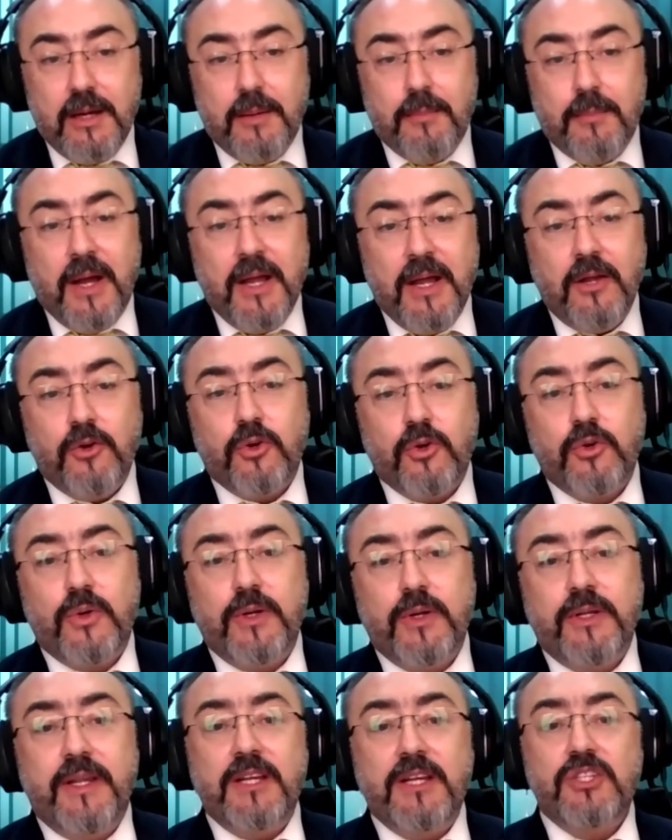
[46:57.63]

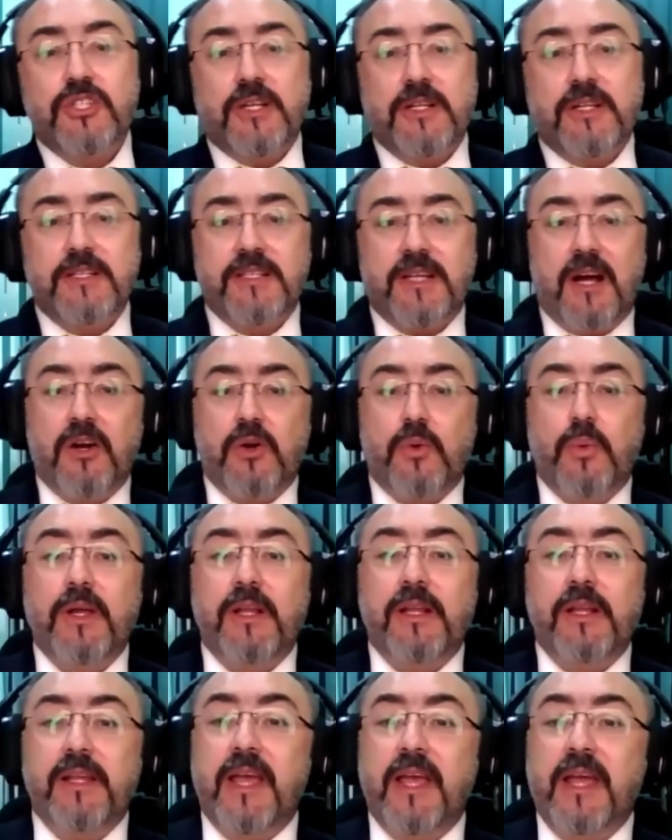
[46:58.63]
Micro-credentials are
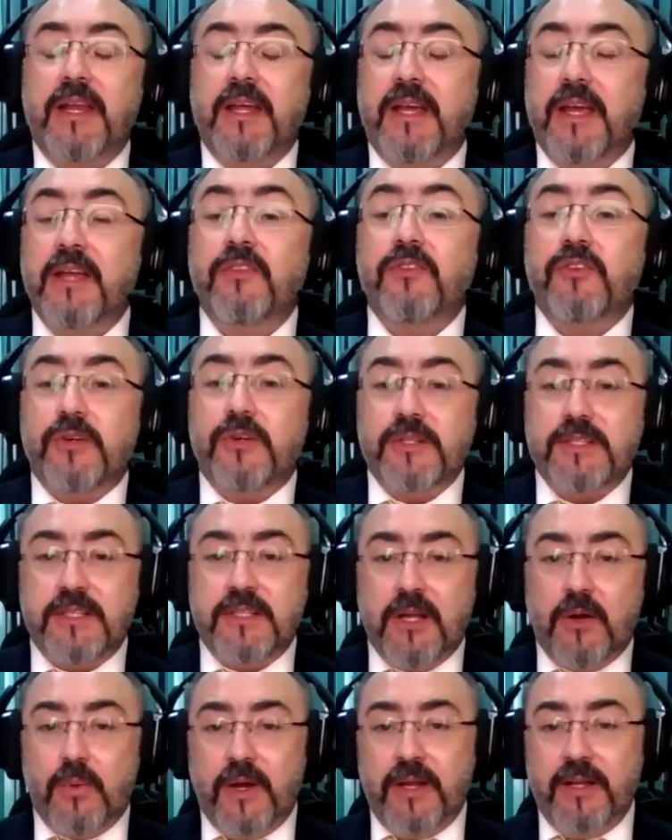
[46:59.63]
quickly gaining
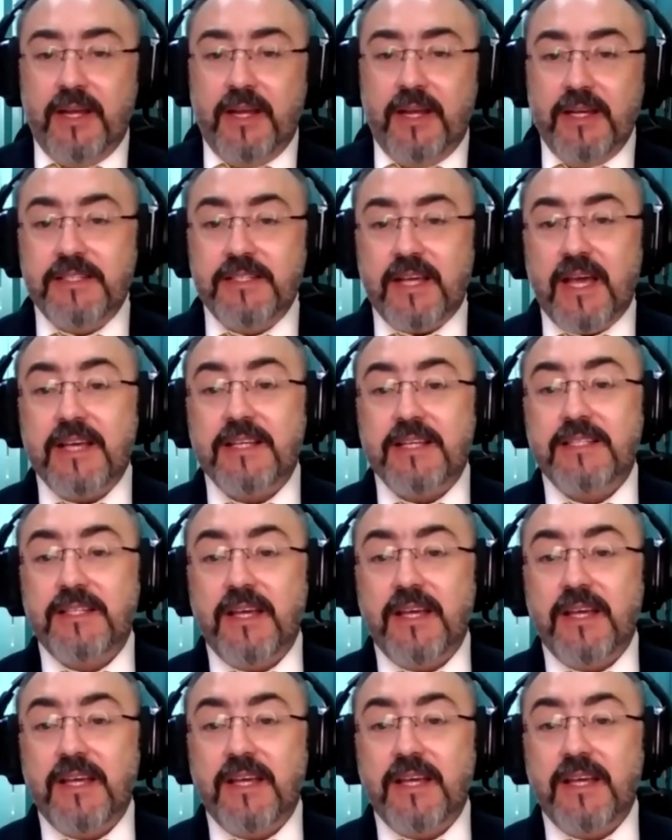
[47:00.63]
interest nowadays, as